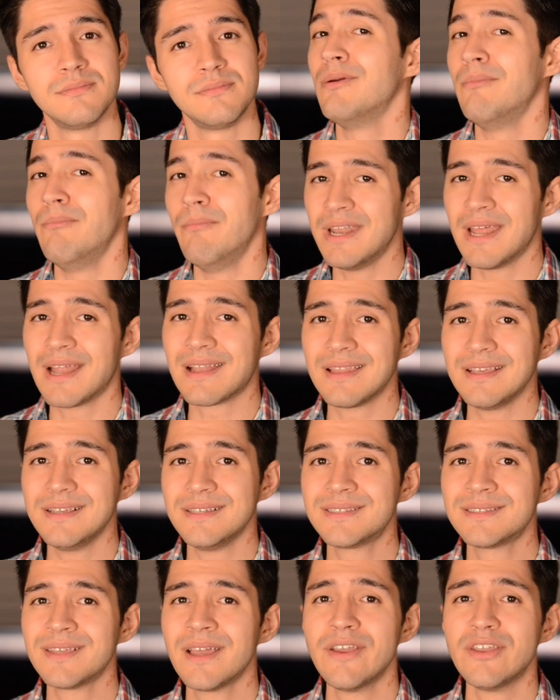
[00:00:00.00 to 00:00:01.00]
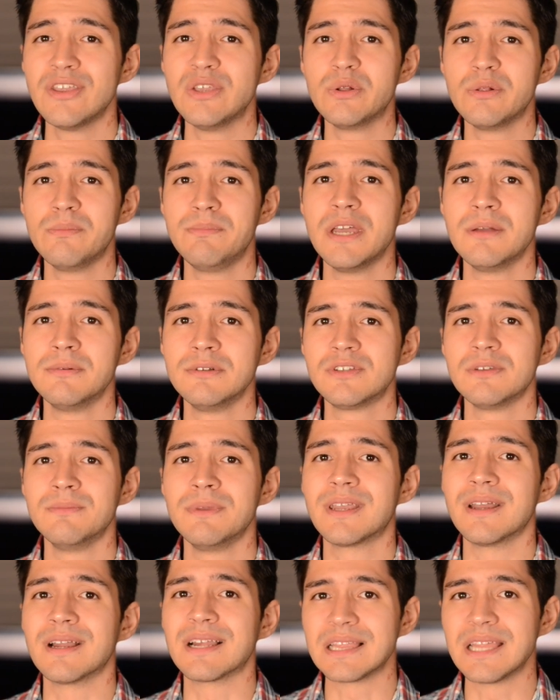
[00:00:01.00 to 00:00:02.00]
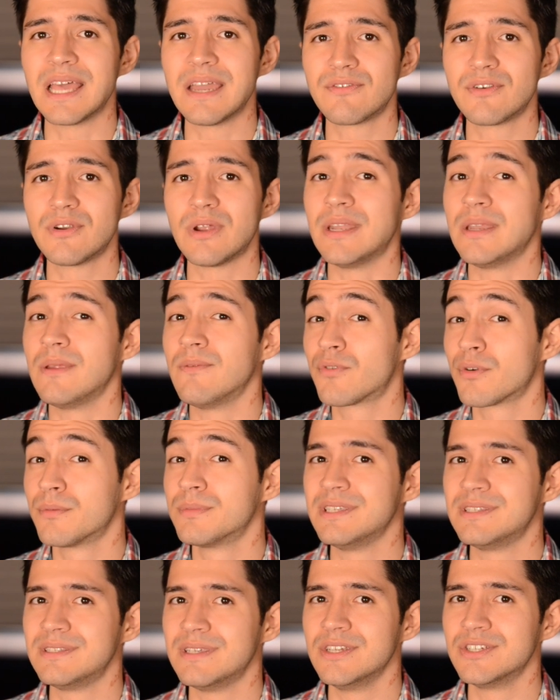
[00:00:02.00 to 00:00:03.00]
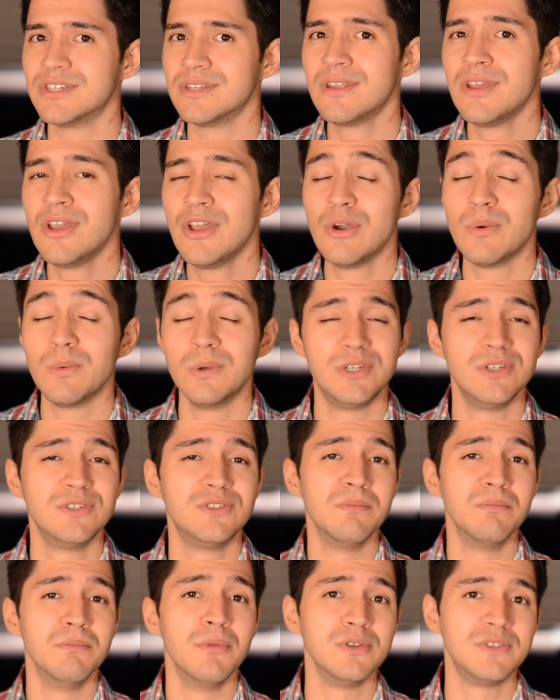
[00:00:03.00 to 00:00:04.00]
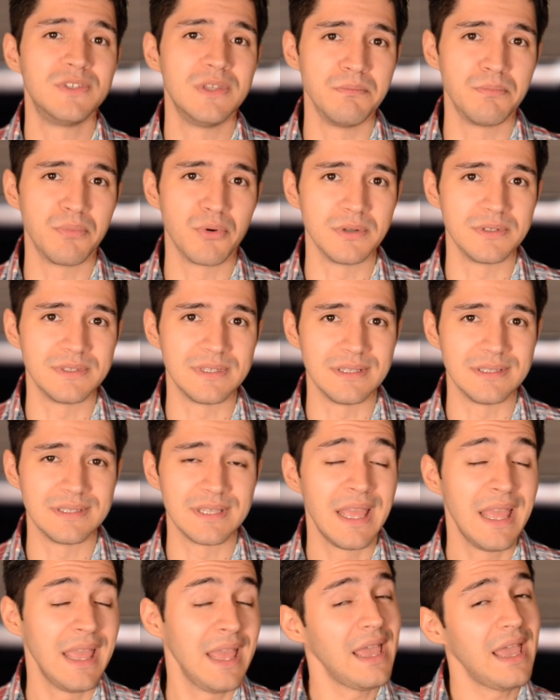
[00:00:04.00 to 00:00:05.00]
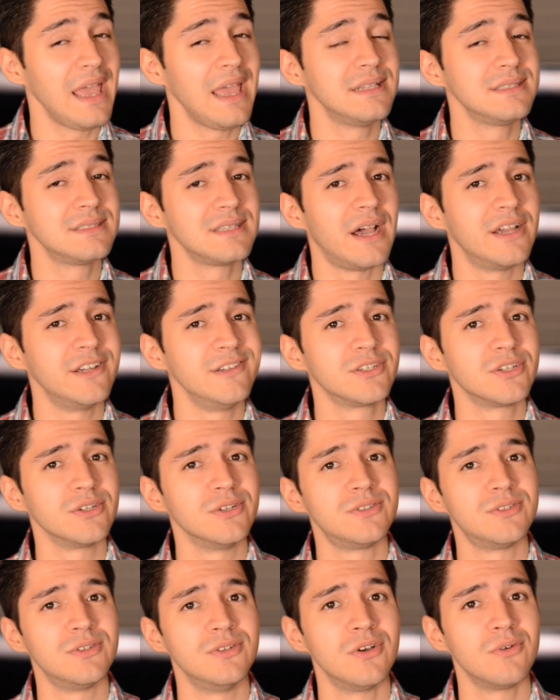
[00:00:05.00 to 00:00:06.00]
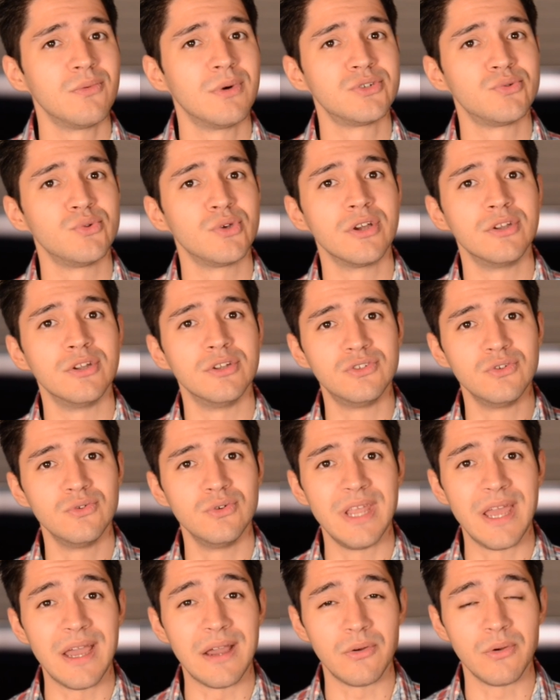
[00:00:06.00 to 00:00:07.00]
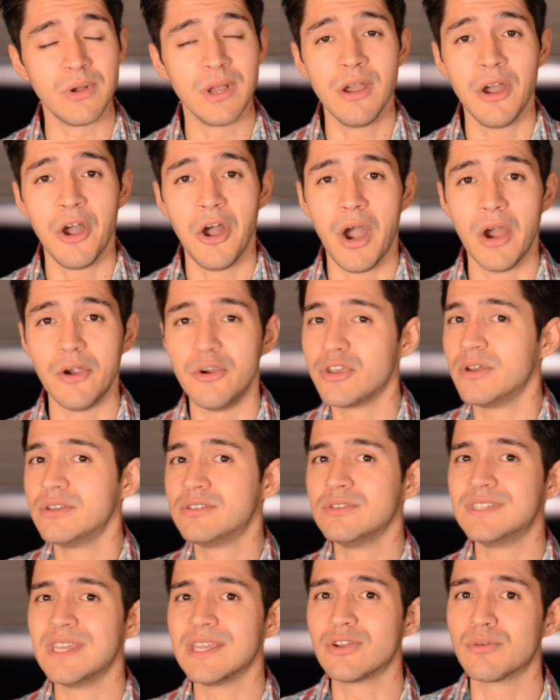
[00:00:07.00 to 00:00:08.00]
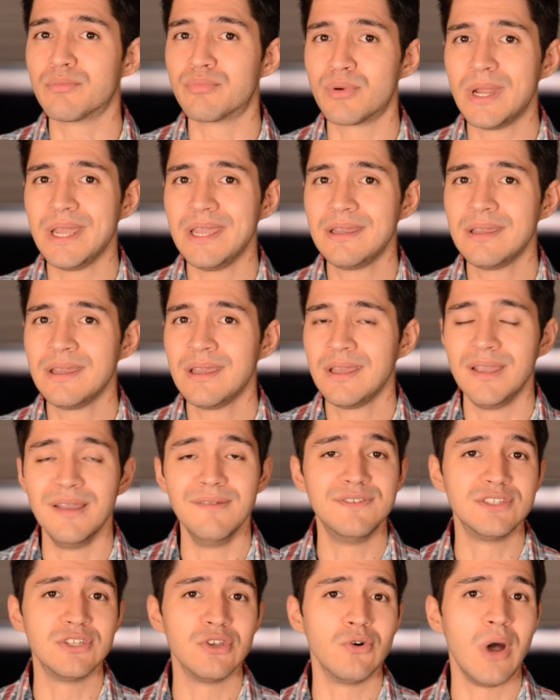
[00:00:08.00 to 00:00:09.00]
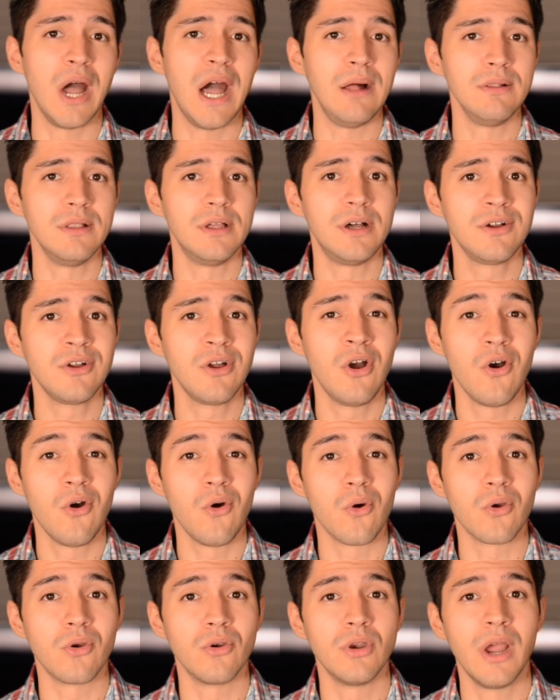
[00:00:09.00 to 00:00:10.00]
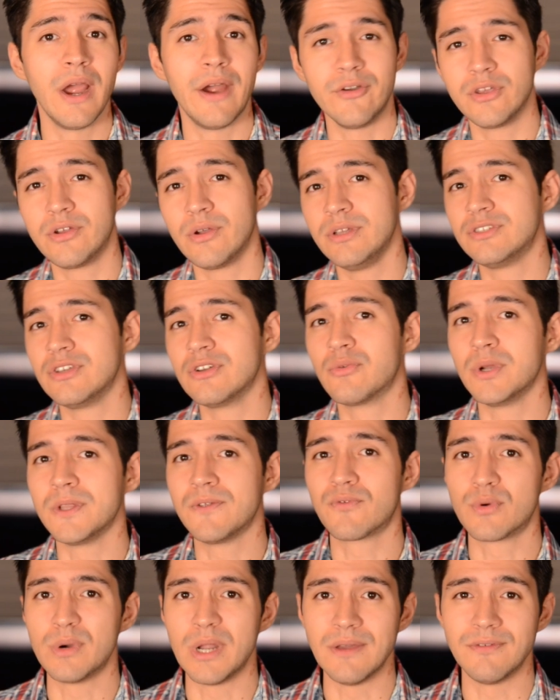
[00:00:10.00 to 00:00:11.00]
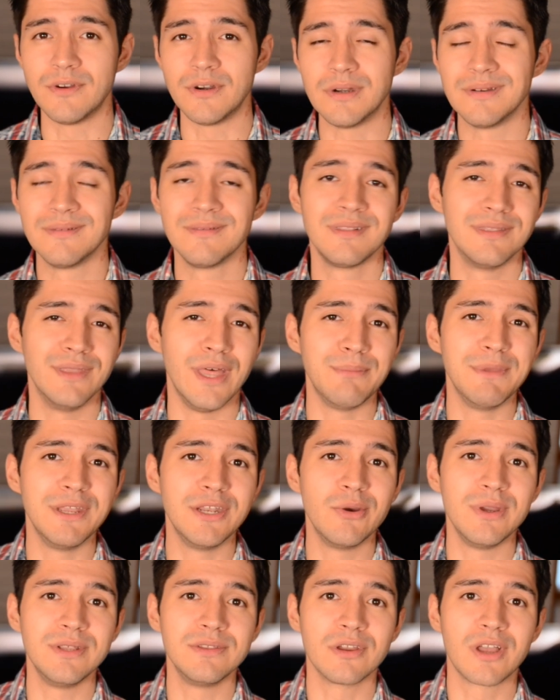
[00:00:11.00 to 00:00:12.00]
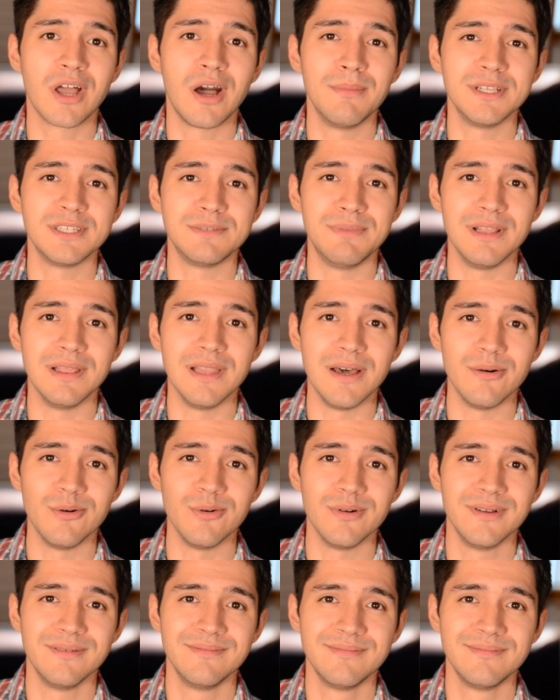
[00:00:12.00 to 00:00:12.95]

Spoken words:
But at least you'll be able to make a clever and informed decision, which is the most important. And I am curious to know what you're going to do now. Are you going to take a break? If so, how long? Or are you going to quit forever? Let me know in the comments below.